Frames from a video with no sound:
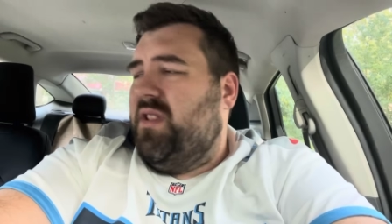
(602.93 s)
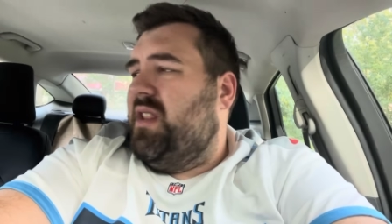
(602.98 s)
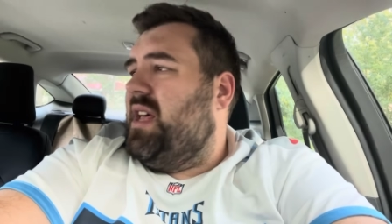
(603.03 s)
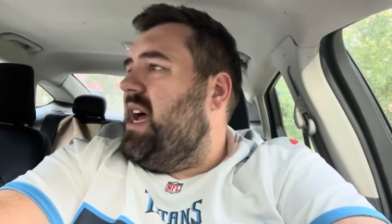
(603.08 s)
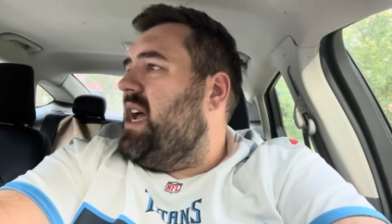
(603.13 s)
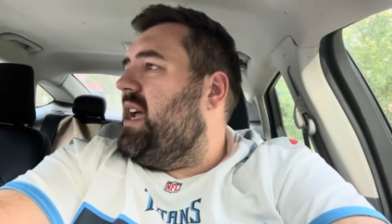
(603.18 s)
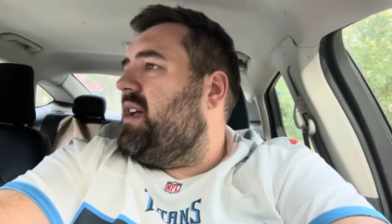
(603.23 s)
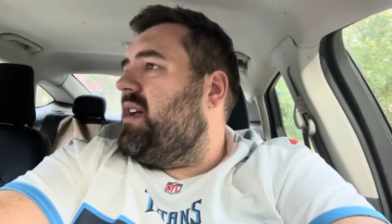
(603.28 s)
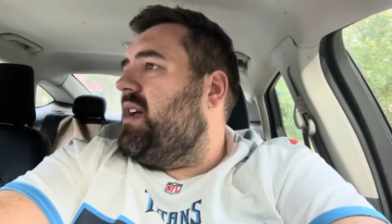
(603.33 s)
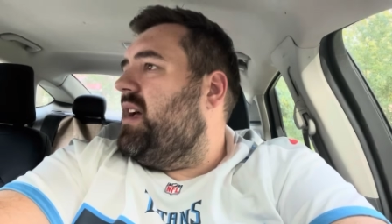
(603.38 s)

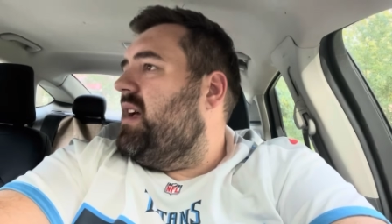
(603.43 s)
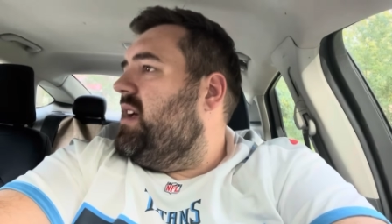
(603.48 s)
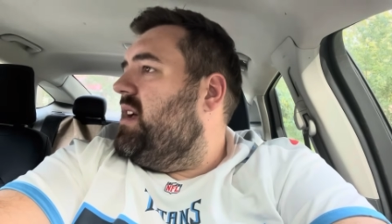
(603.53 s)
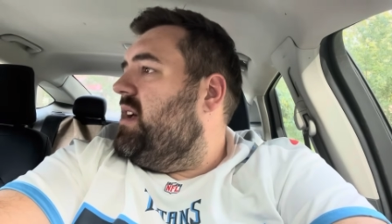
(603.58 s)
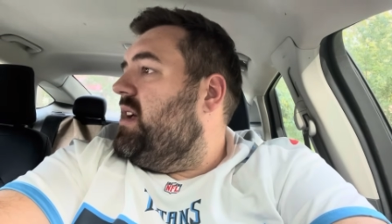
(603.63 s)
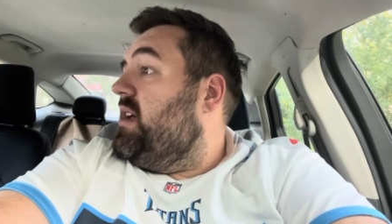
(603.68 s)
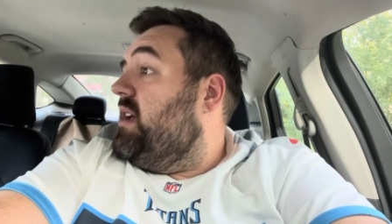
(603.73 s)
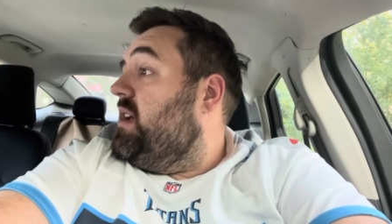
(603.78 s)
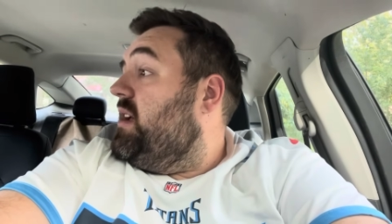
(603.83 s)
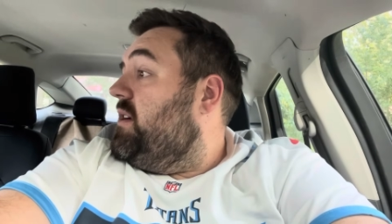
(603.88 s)
Like,
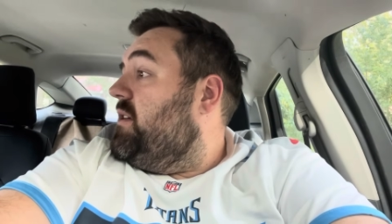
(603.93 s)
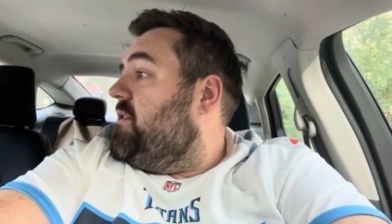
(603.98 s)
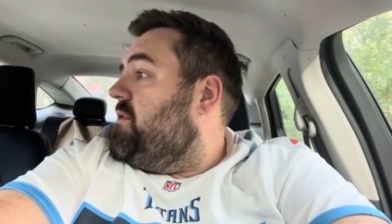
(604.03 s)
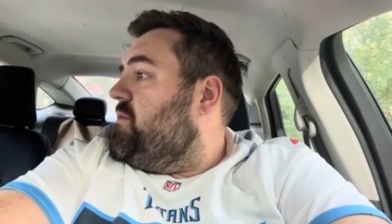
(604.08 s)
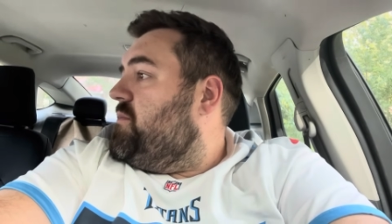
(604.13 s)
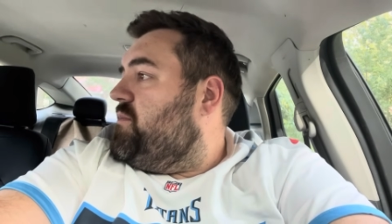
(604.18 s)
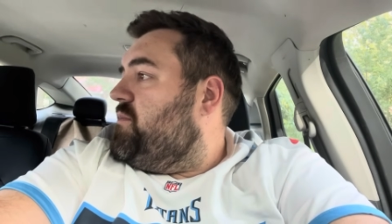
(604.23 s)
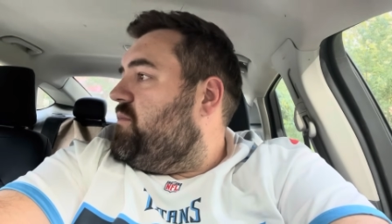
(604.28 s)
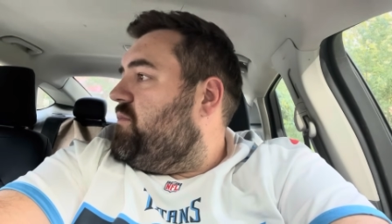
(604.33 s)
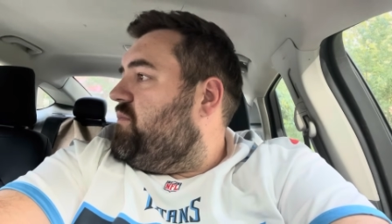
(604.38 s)

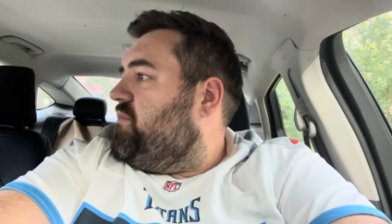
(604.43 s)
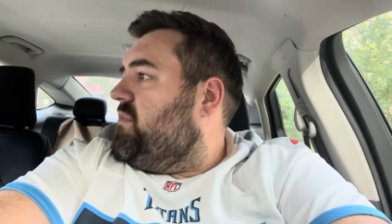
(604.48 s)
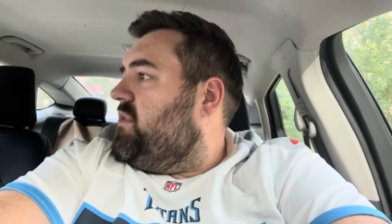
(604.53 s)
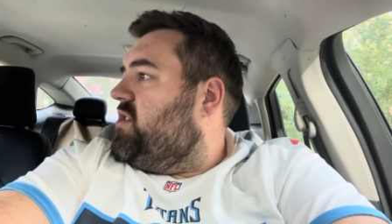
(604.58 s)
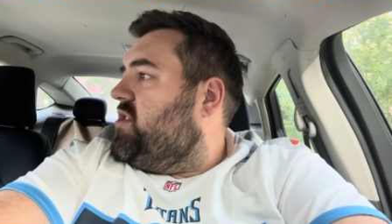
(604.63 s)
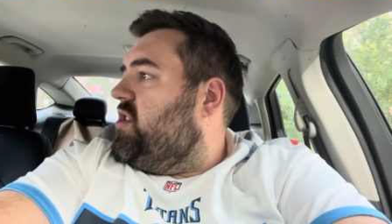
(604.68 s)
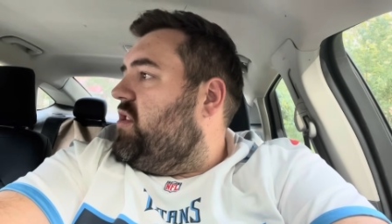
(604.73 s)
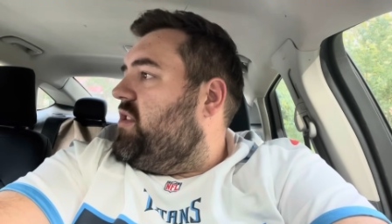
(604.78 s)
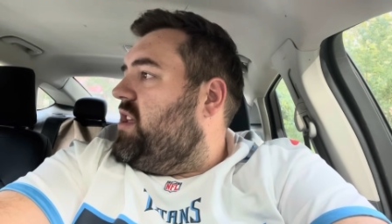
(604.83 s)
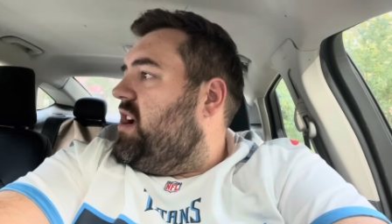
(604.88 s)

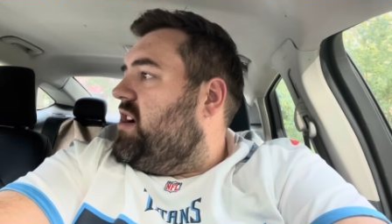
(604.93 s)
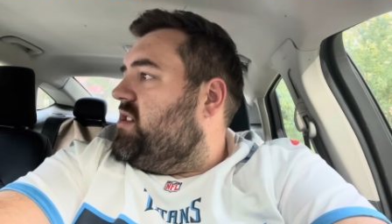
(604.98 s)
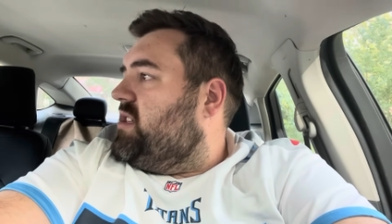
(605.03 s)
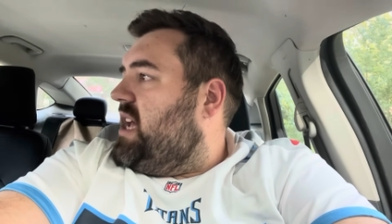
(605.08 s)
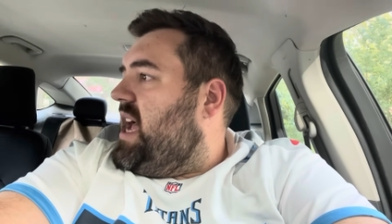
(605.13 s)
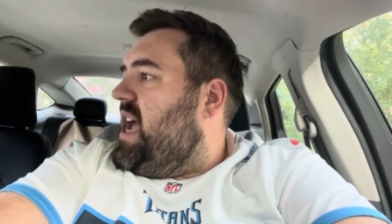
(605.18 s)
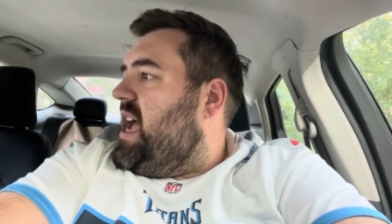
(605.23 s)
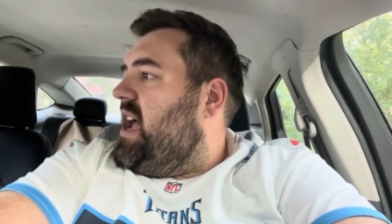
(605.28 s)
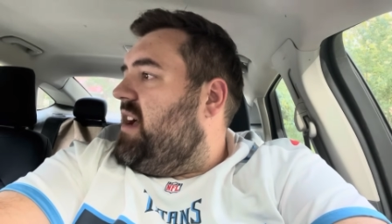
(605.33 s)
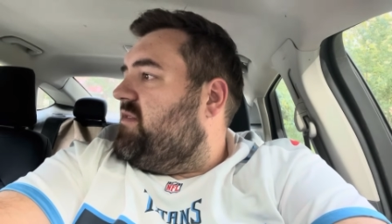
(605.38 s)
so there's an
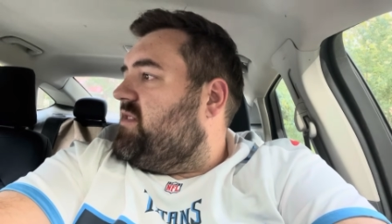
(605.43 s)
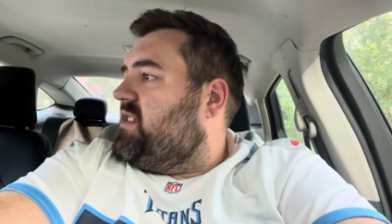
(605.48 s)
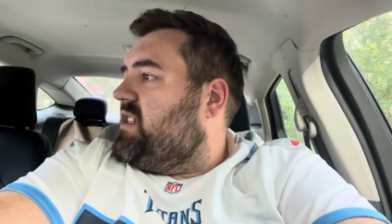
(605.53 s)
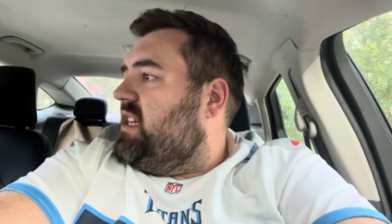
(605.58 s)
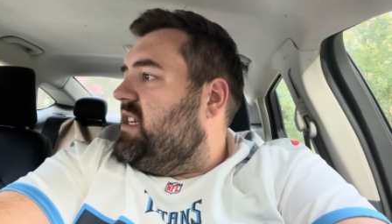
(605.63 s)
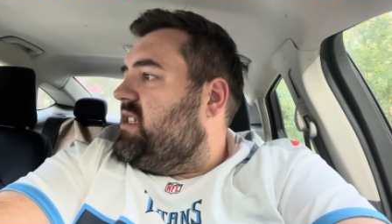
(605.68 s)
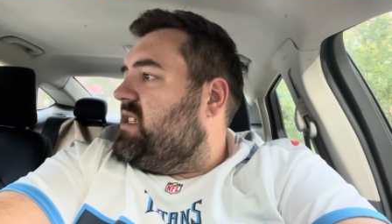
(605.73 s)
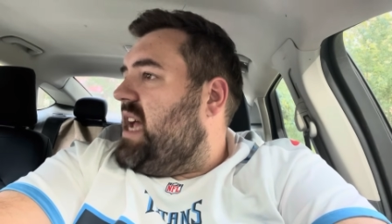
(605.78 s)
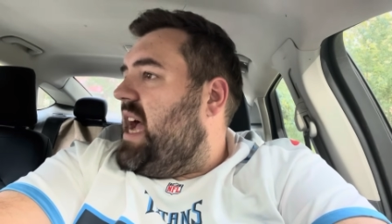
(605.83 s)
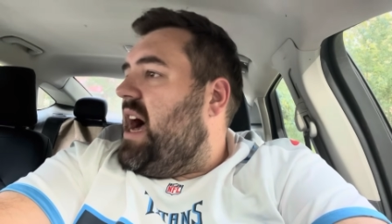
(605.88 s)

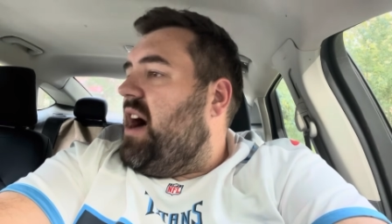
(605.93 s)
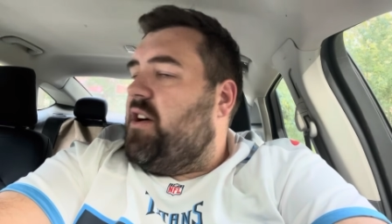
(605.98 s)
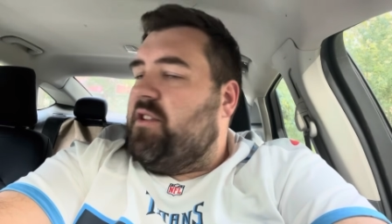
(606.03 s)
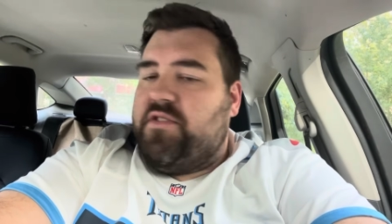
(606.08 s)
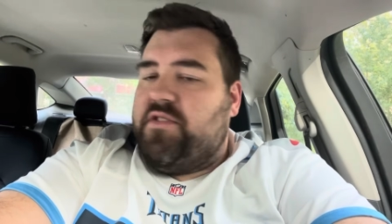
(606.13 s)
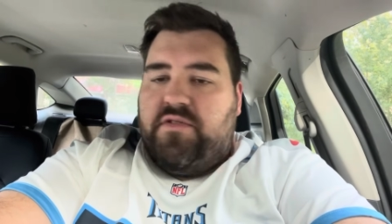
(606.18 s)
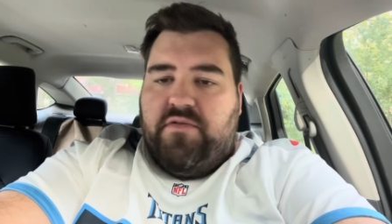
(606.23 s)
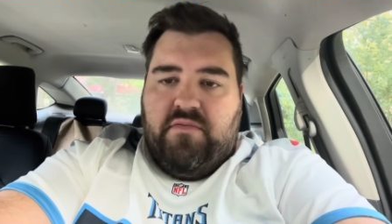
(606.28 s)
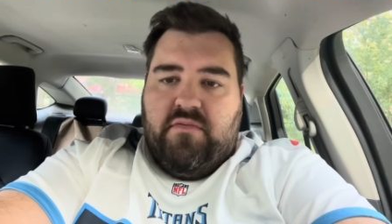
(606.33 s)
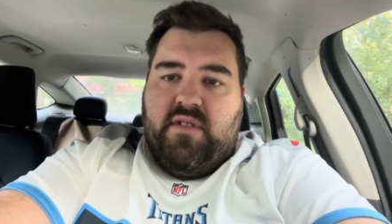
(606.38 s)
AFC
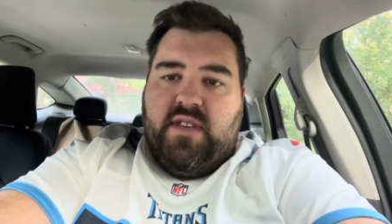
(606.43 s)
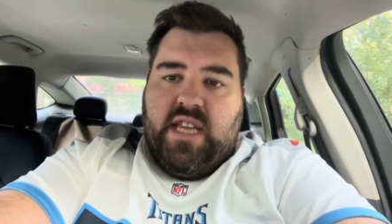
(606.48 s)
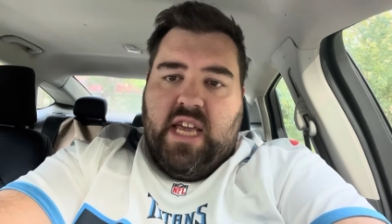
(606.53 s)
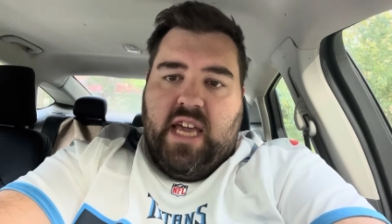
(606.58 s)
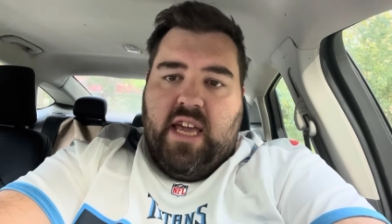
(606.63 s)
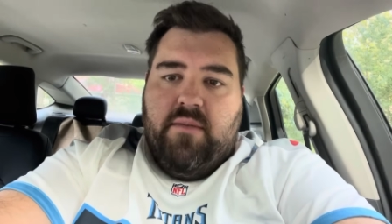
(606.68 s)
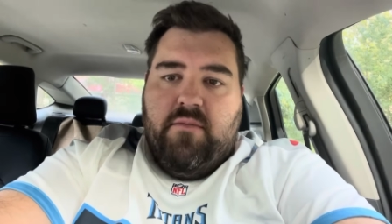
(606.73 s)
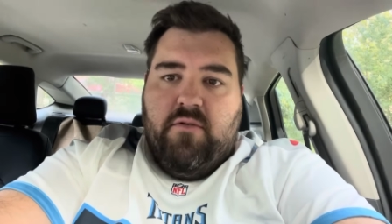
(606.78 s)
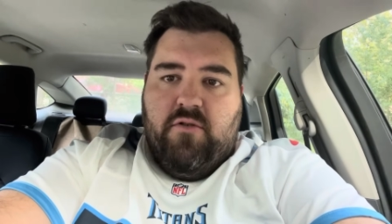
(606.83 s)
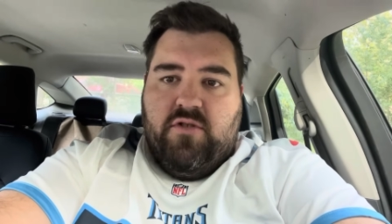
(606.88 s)
South
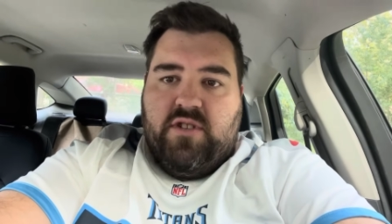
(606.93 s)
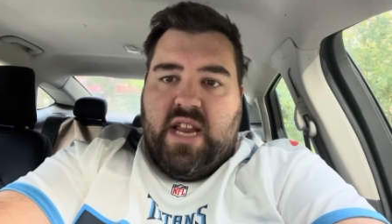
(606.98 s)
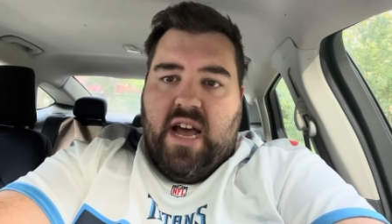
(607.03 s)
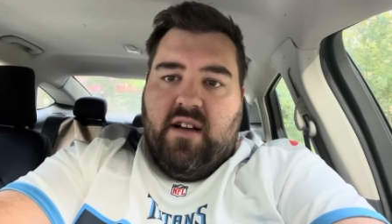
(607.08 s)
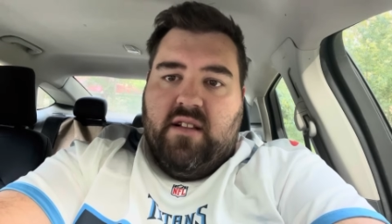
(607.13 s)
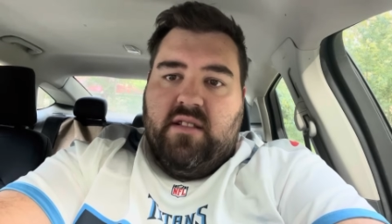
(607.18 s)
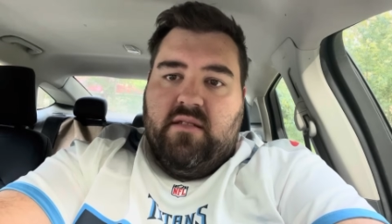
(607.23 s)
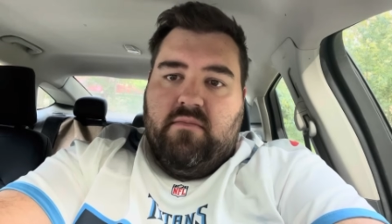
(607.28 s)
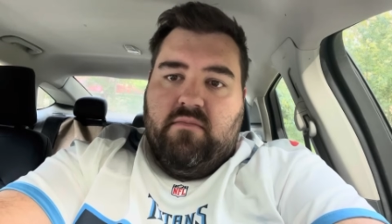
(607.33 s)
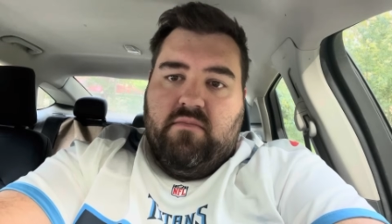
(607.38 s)
team who's
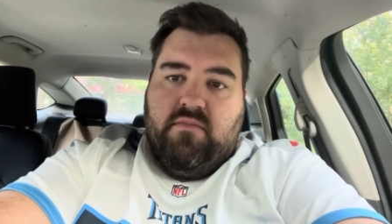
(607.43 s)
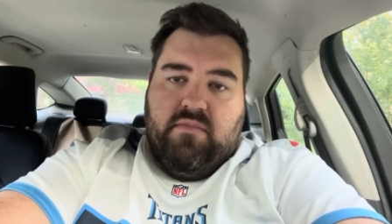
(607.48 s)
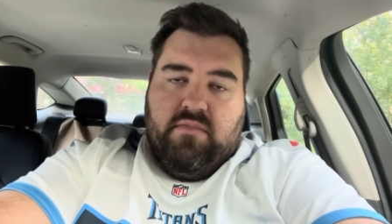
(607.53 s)
now